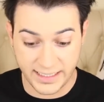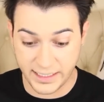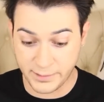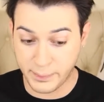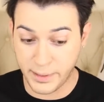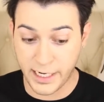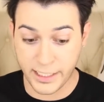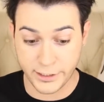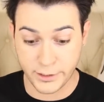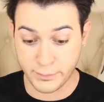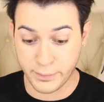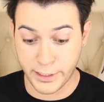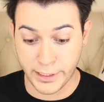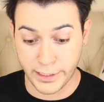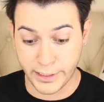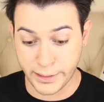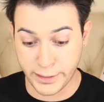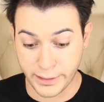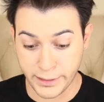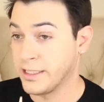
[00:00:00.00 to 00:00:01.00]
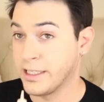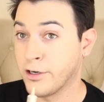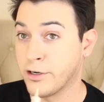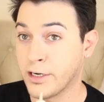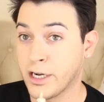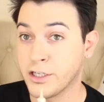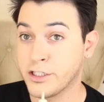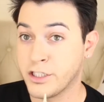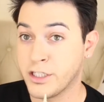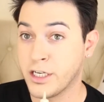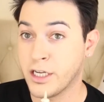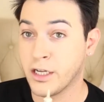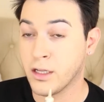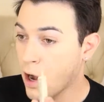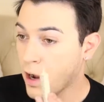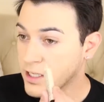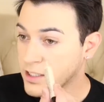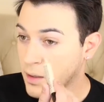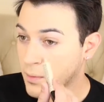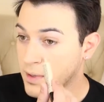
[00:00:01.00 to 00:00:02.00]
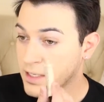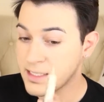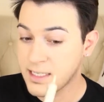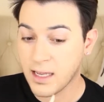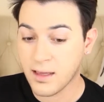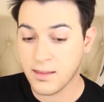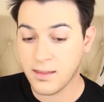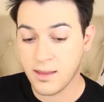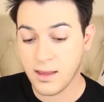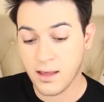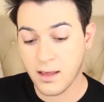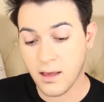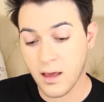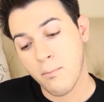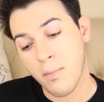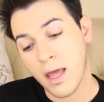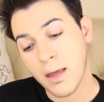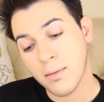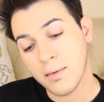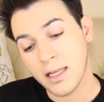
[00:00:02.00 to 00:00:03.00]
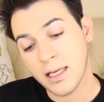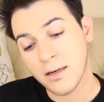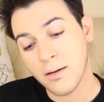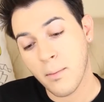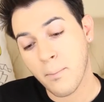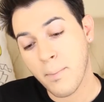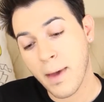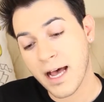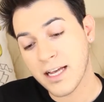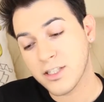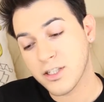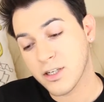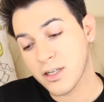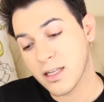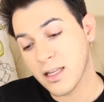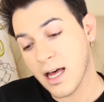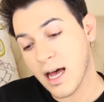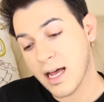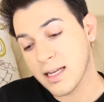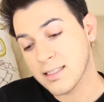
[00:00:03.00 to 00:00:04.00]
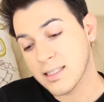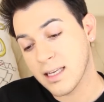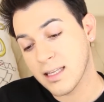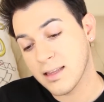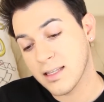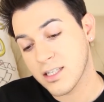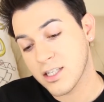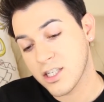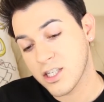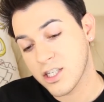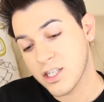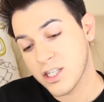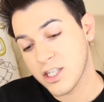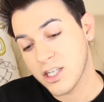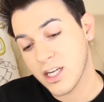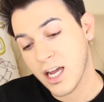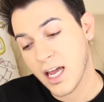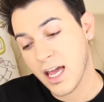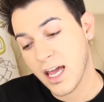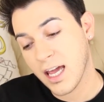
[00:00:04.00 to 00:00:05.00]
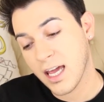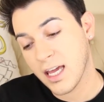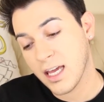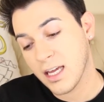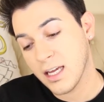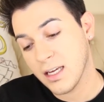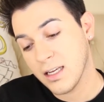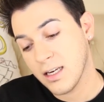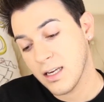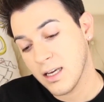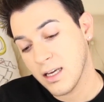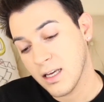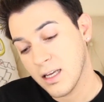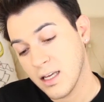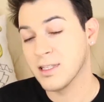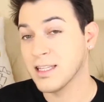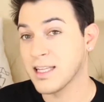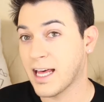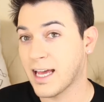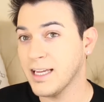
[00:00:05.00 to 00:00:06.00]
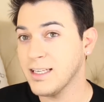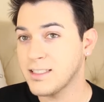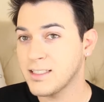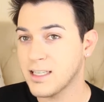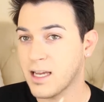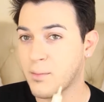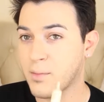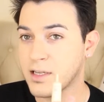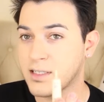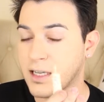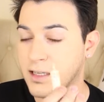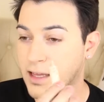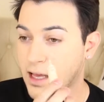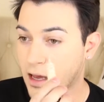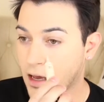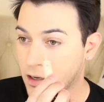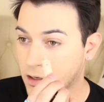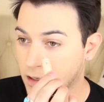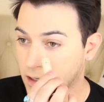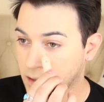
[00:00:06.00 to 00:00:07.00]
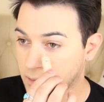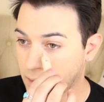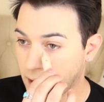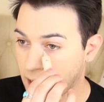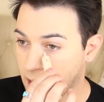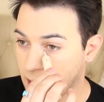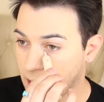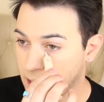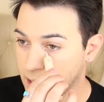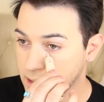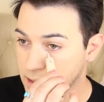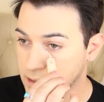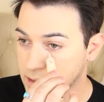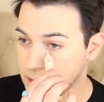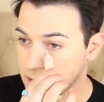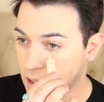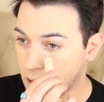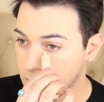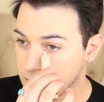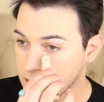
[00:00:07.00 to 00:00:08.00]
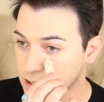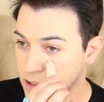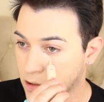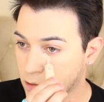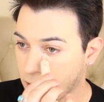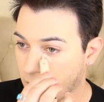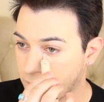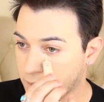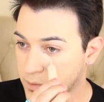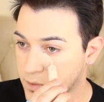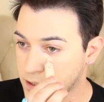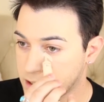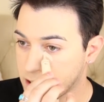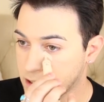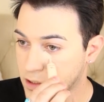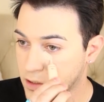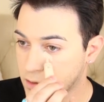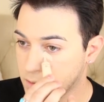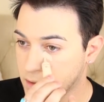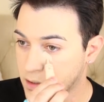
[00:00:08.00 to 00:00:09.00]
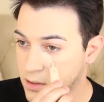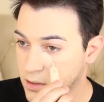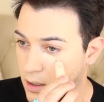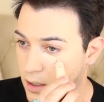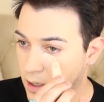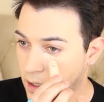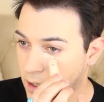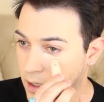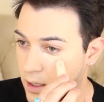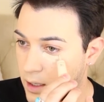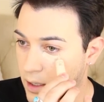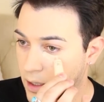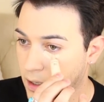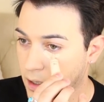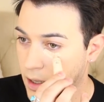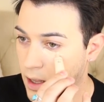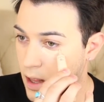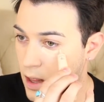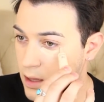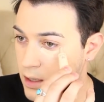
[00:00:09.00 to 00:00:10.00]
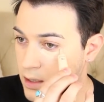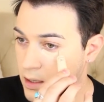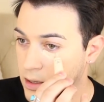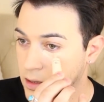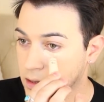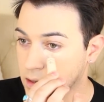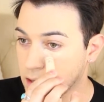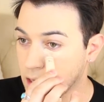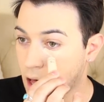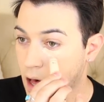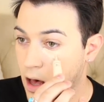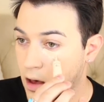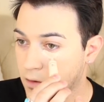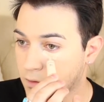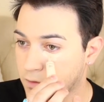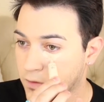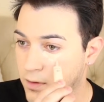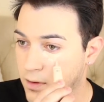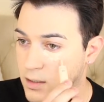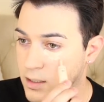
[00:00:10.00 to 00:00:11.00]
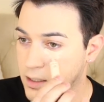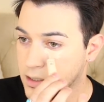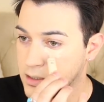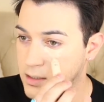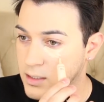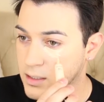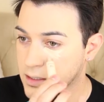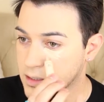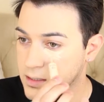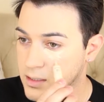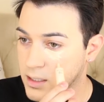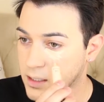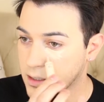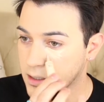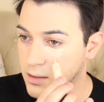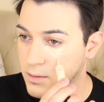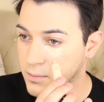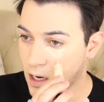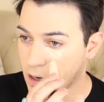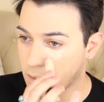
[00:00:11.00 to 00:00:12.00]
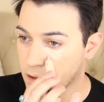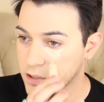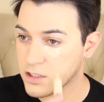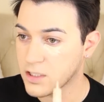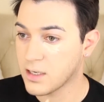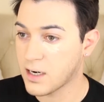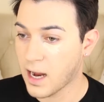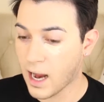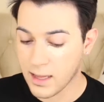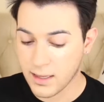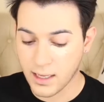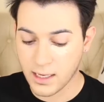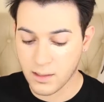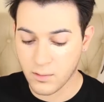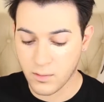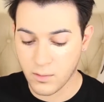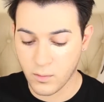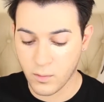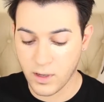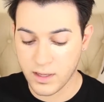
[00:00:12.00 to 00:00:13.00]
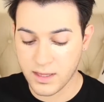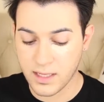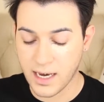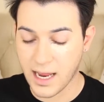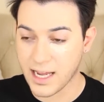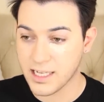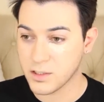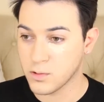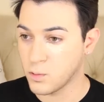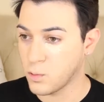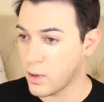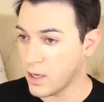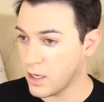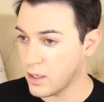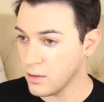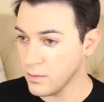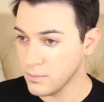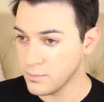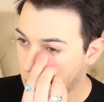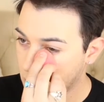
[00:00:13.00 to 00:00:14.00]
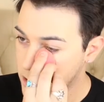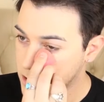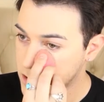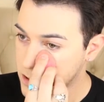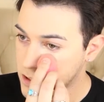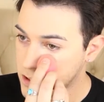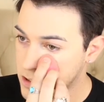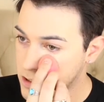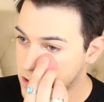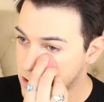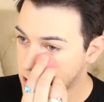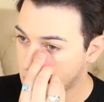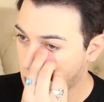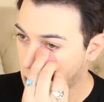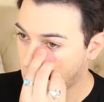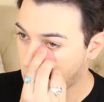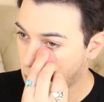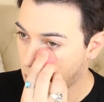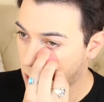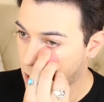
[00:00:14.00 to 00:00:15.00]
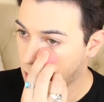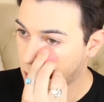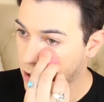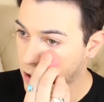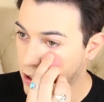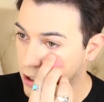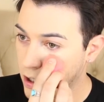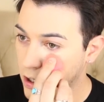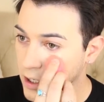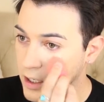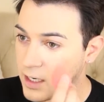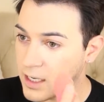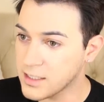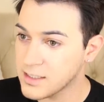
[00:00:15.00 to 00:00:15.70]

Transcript: These bags are bad. They are not Chanel. Okay, so I'm gonna take the Maybelline Masterclass in the shade Light. I'm gonna take that underneath my eyes. I'm just gonna go right from the tube. I love this concealer. And I'm also gonna highlight with it as well. It's just so good.